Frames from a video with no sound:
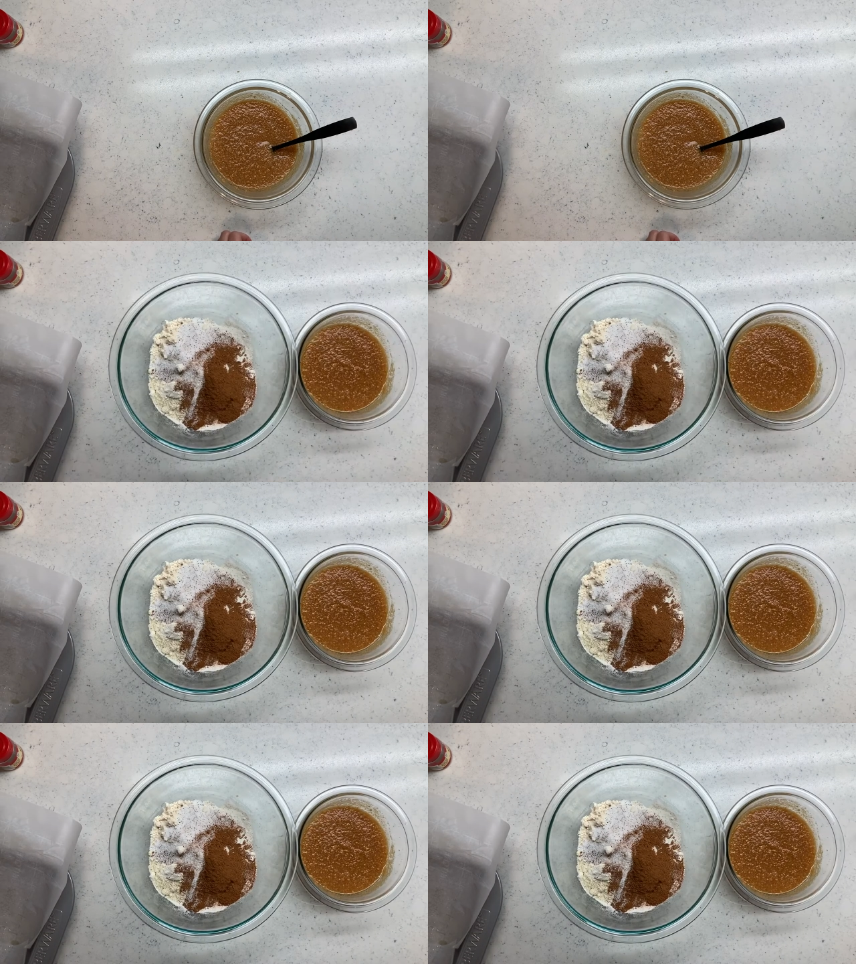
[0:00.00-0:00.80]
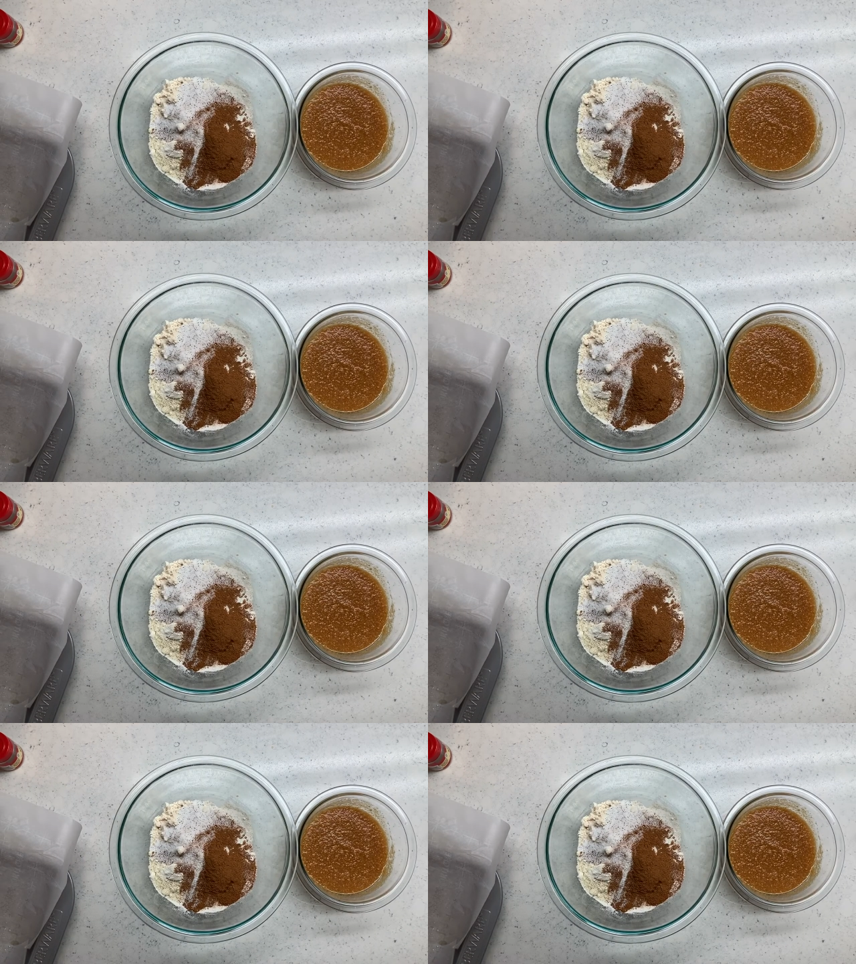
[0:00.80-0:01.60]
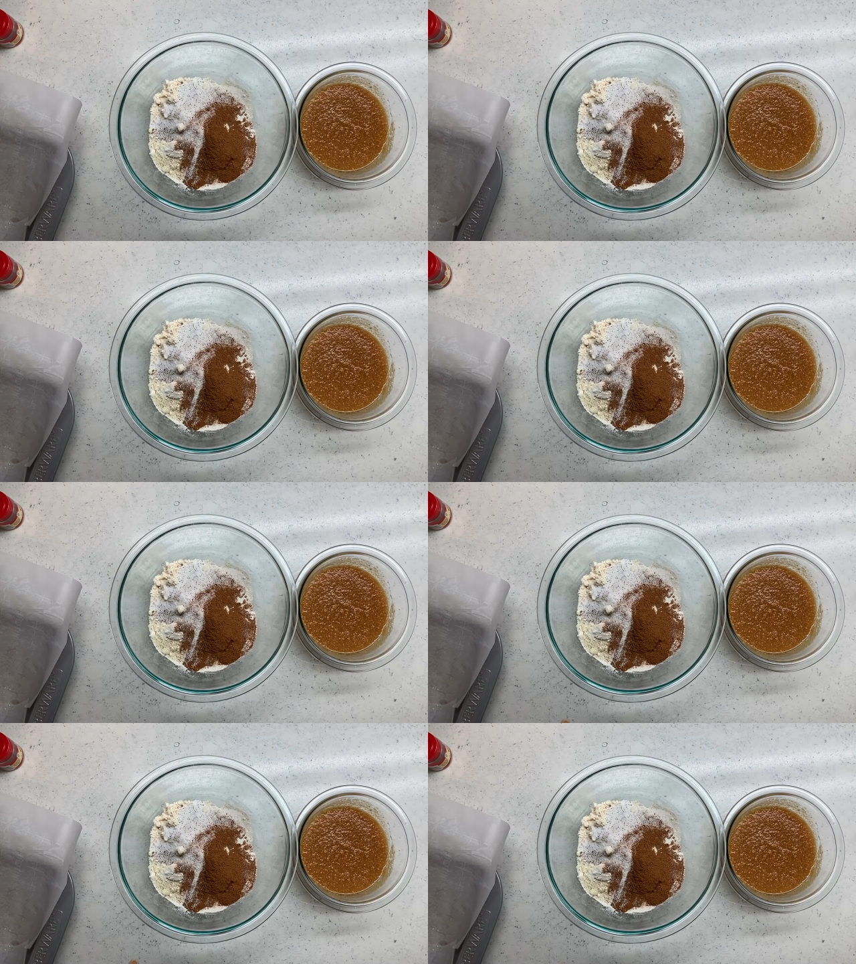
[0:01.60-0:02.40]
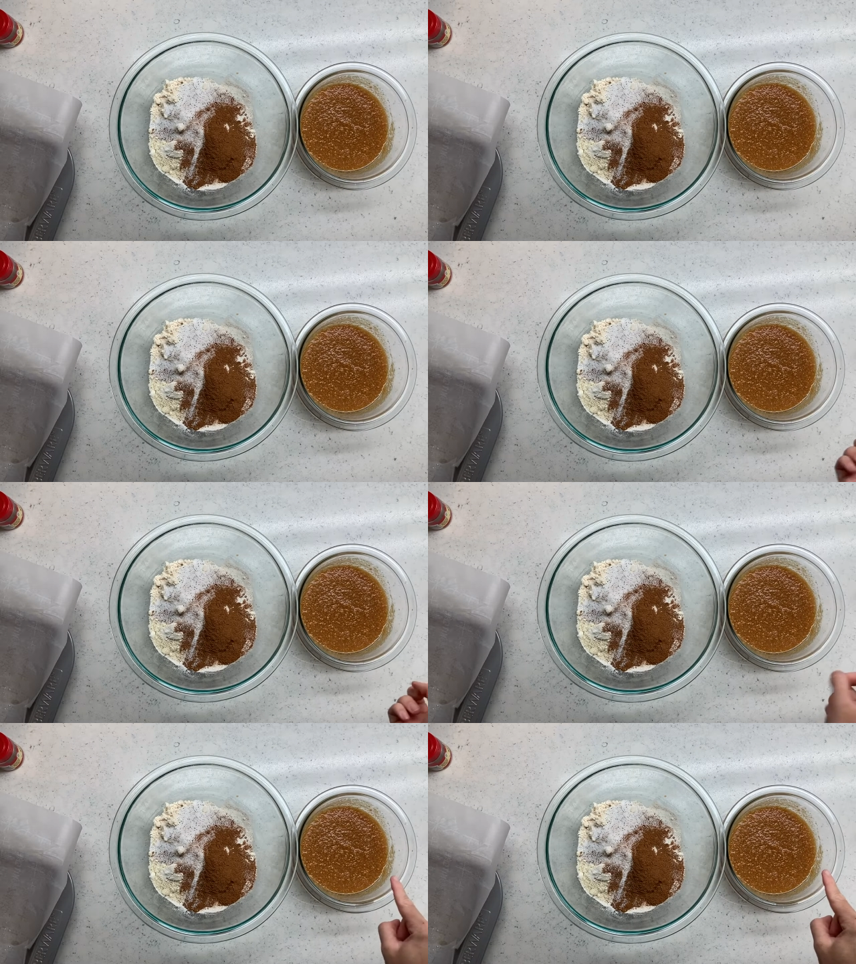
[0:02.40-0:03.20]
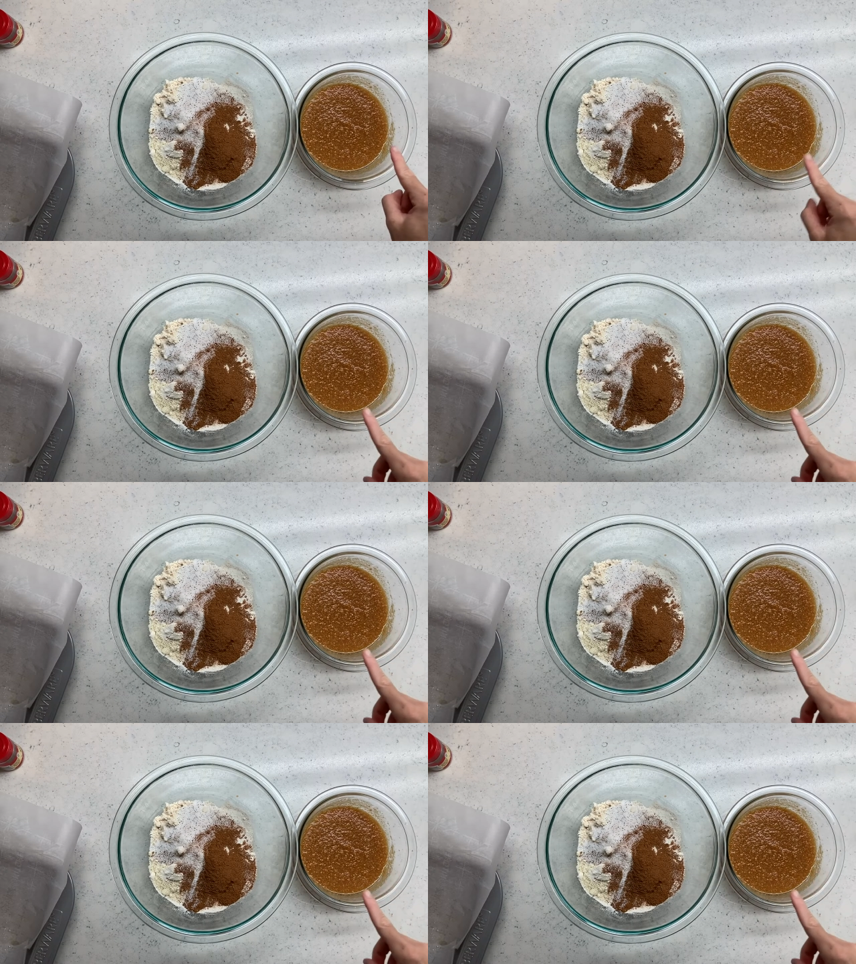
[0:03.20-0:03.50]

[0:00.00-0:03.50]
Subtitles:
No face is visible, so there are no lips to read.